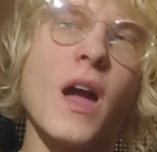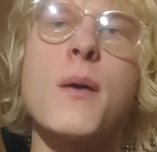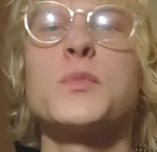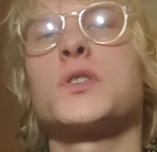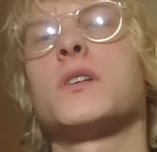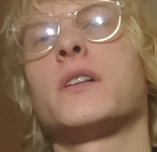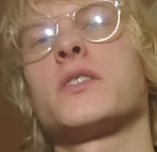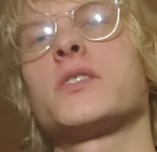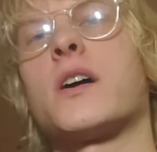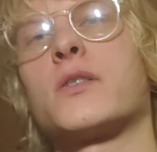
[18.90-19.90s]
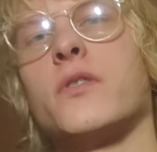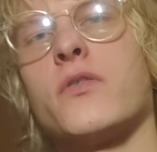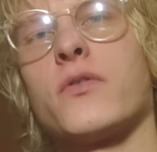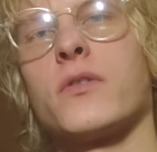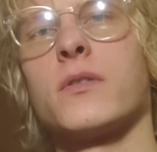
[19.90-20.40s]
I'm just gonna start
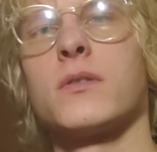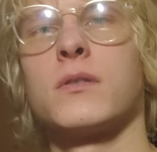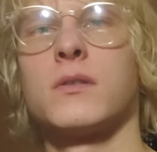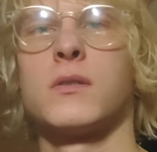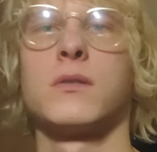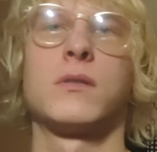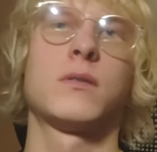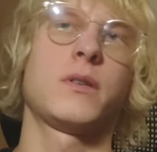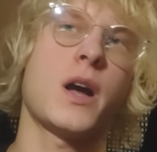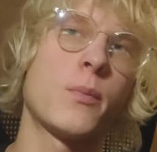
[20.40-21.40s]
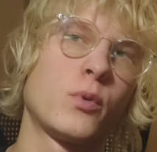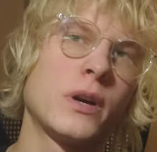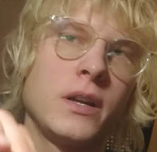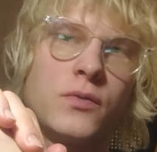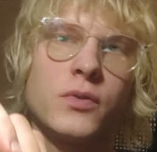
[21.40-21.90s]
with I'm
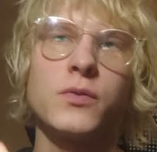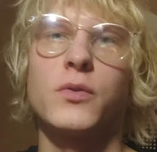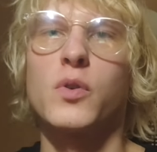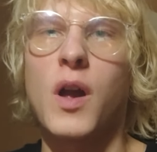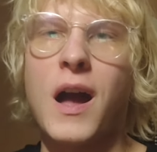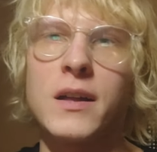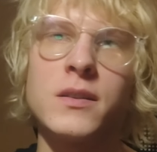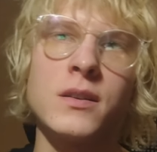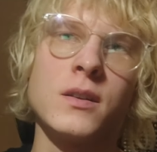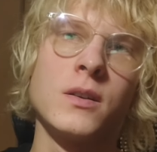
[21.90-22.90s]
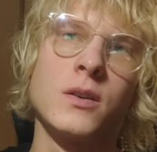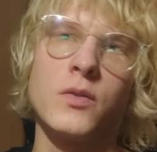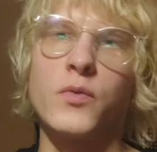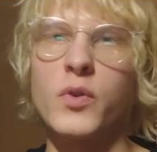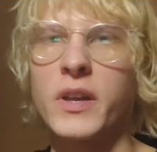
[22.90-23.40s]
grateful for God
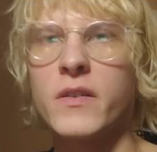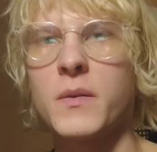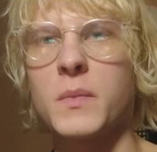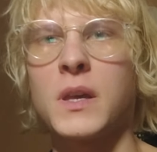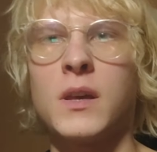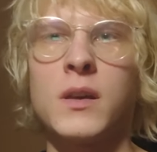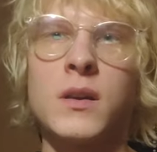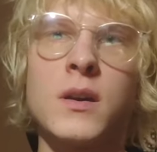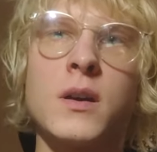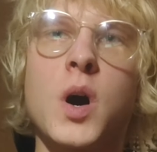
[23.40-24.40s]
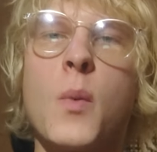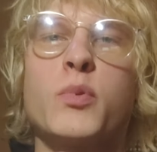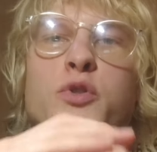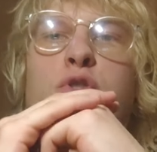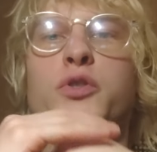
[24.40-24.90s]
for giving me
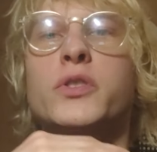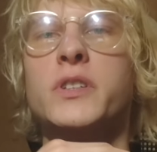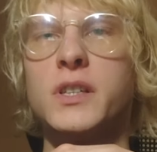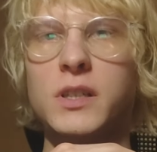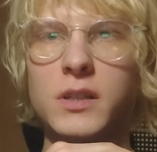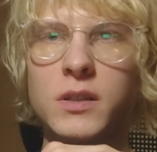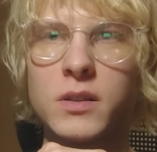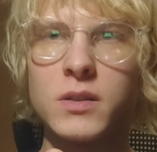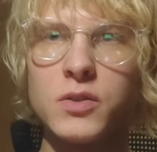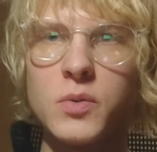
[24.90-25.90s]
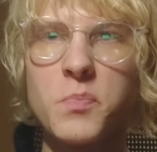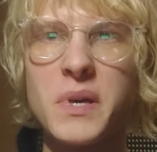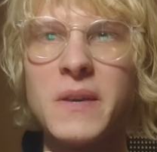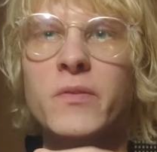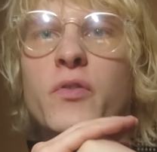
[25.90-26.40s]
opportunity to
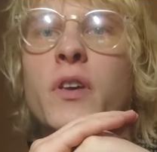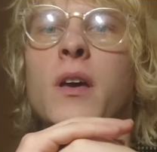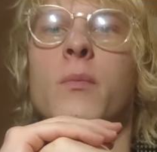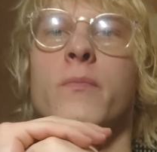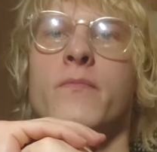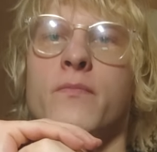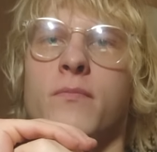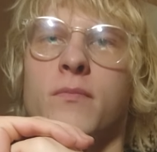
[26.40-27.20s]
be with Him,